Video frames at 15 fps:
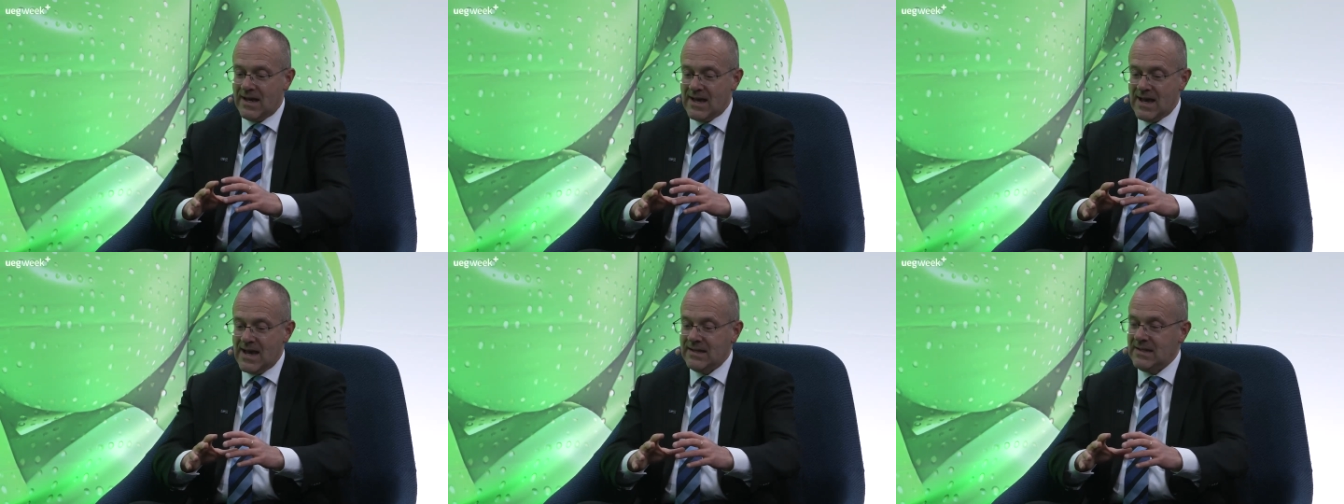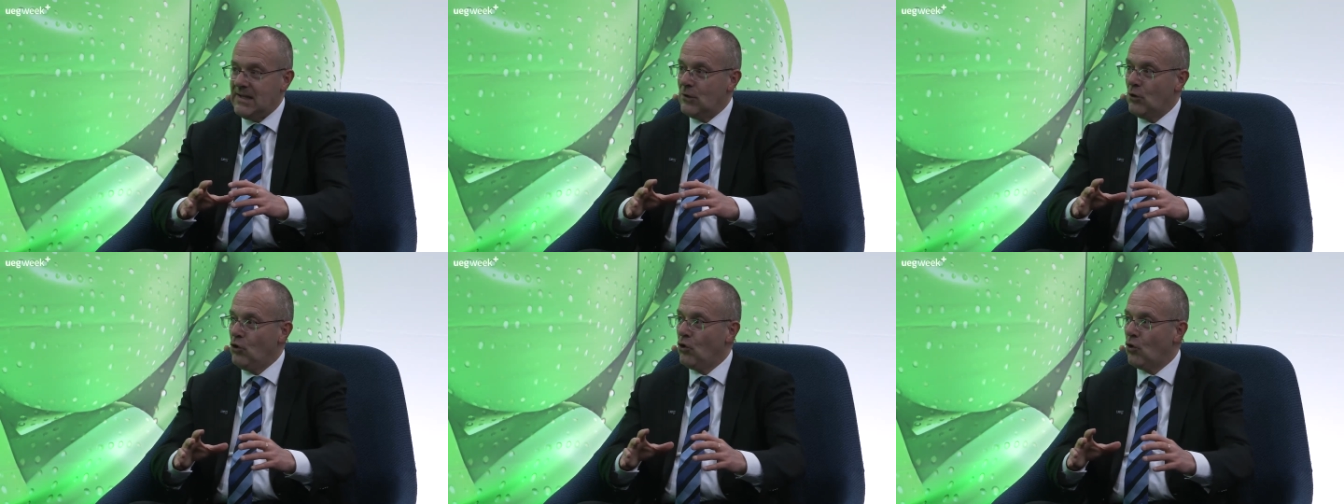
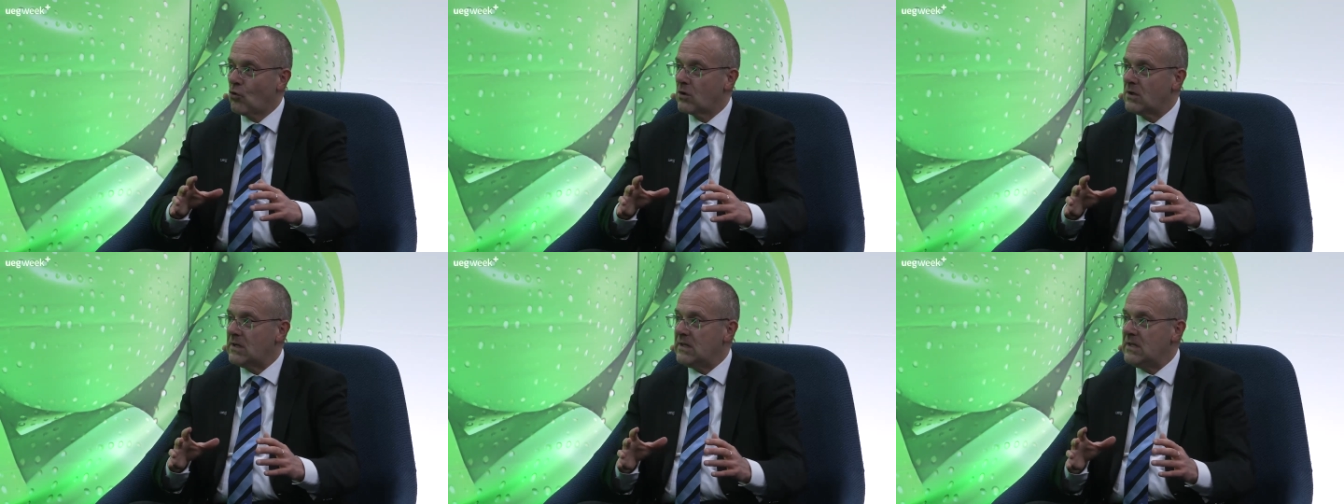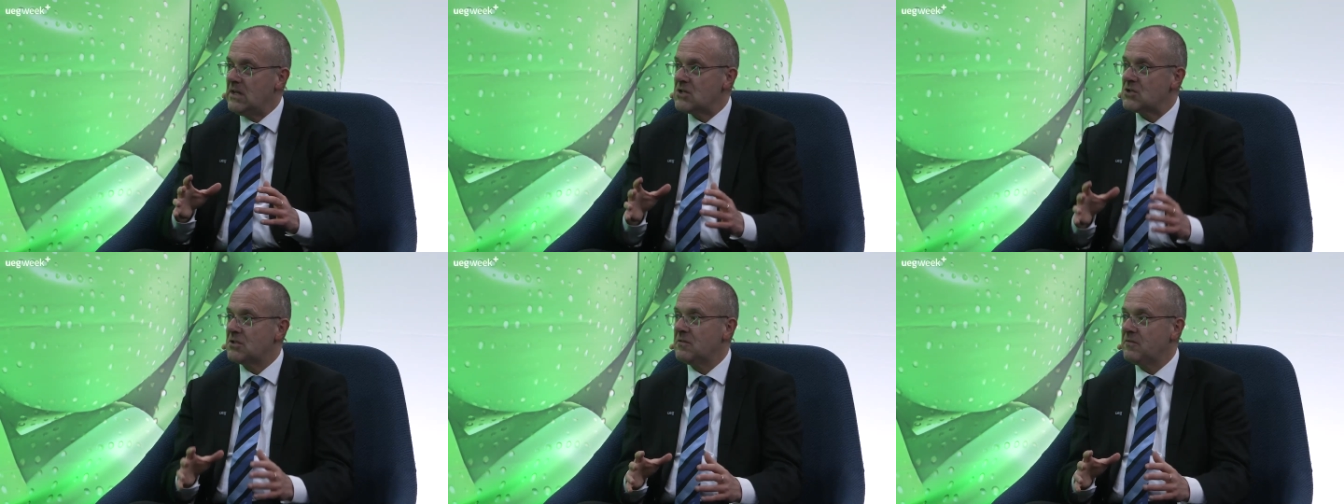any local
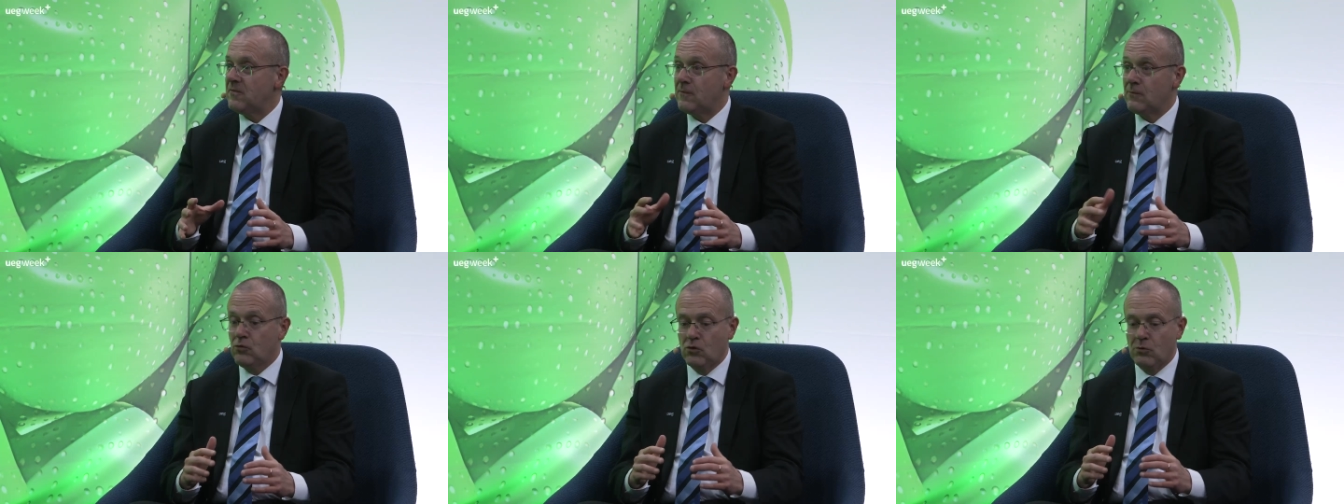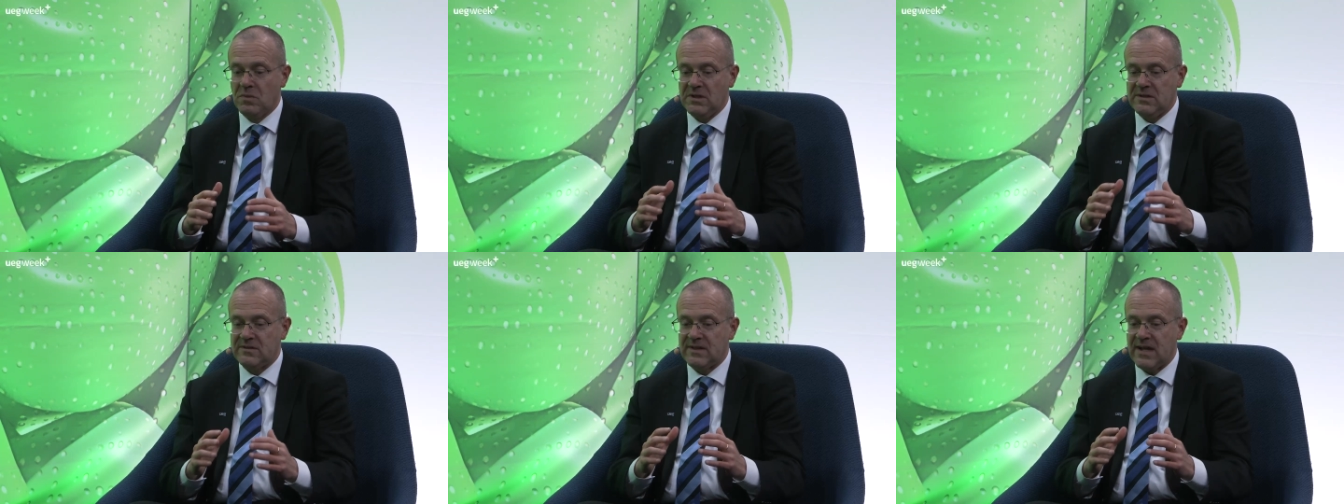initiative to
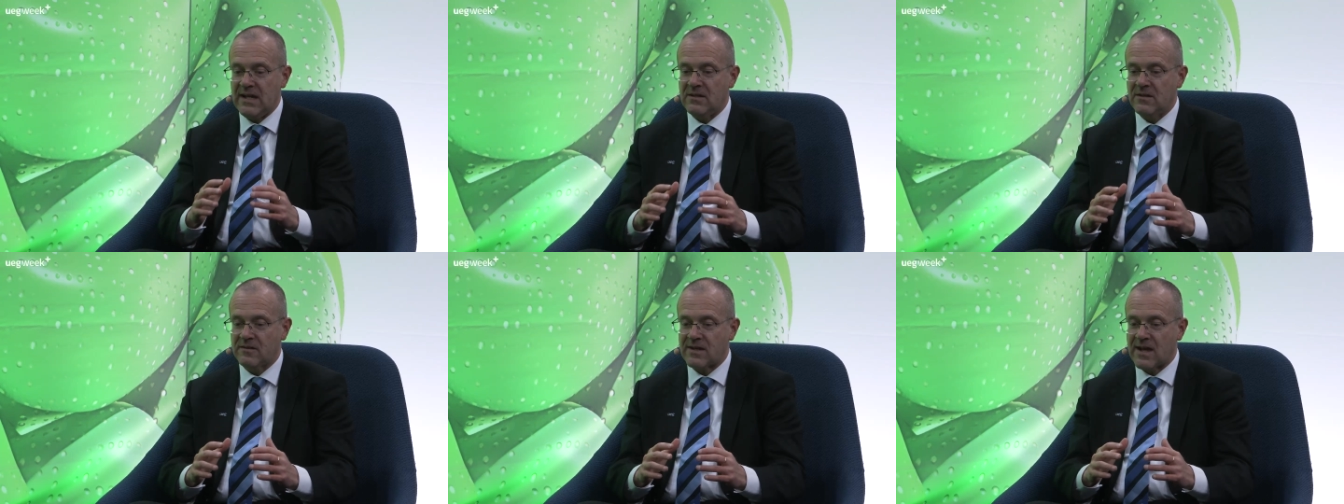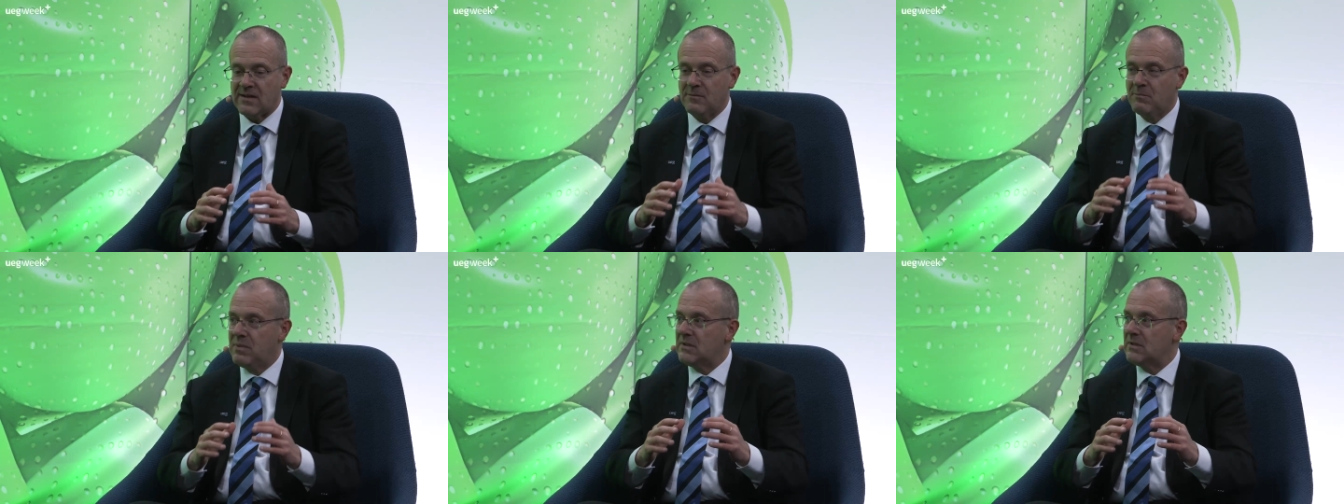be tailored
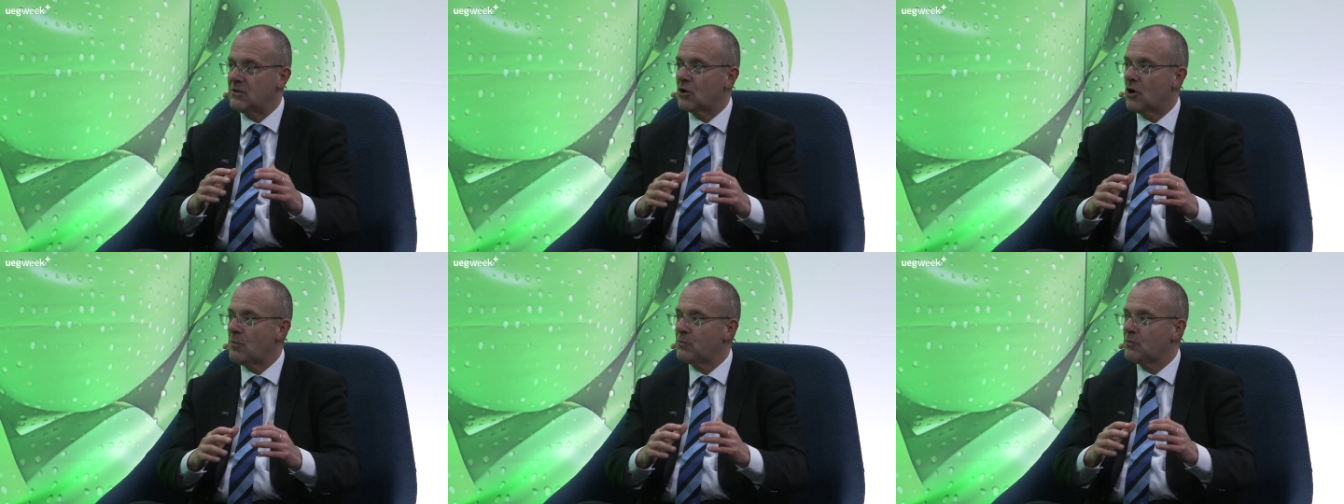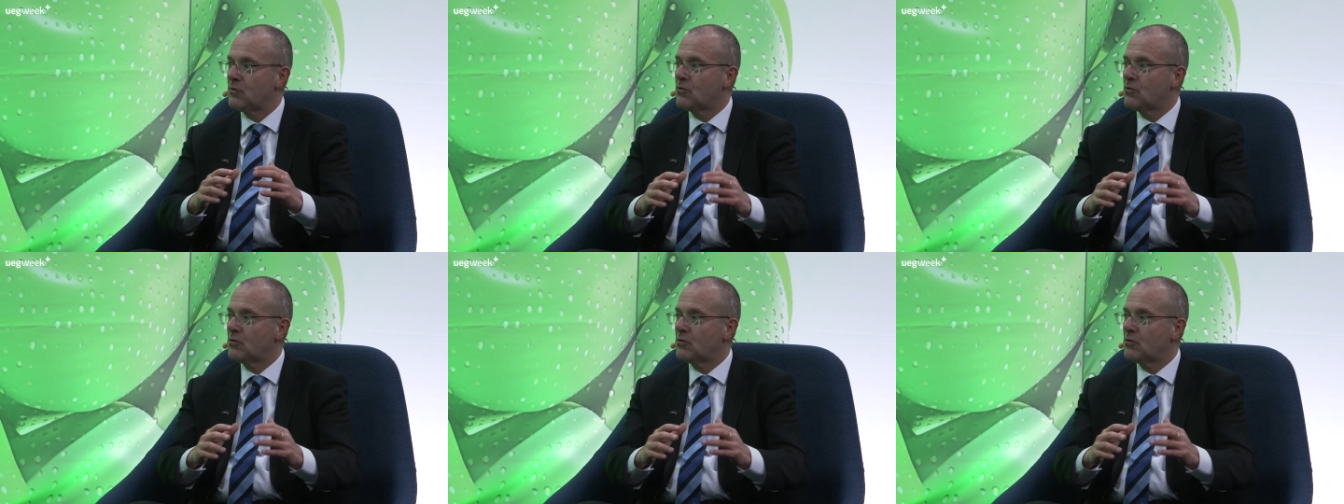and building up